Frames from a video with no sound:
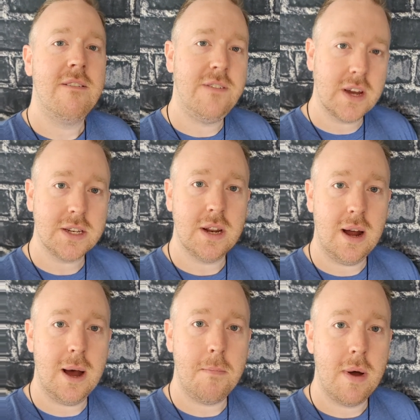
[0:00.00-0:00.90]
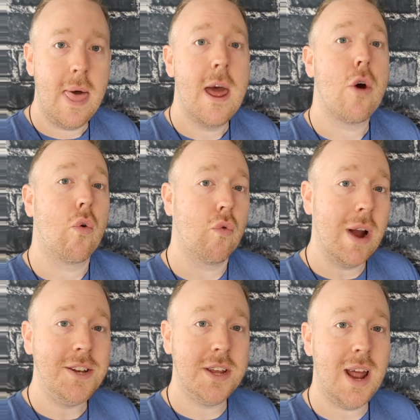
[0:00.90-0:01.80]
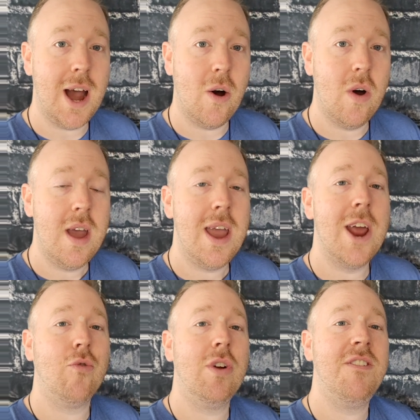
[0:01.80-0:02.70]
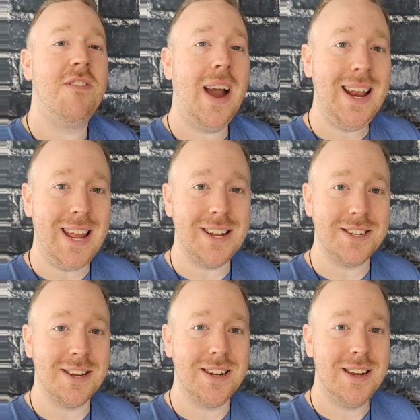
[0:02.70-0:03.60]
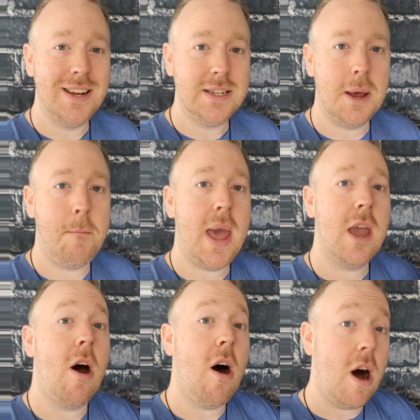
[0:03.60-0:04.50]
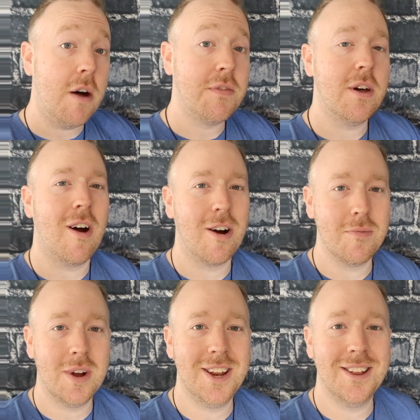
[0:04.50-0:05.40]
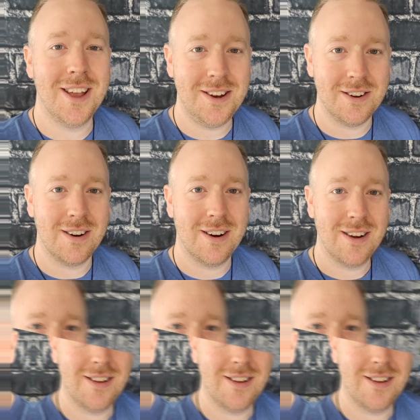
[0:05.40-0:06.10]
fix it up, rent it out, and refinance it to pay off the hard money lender.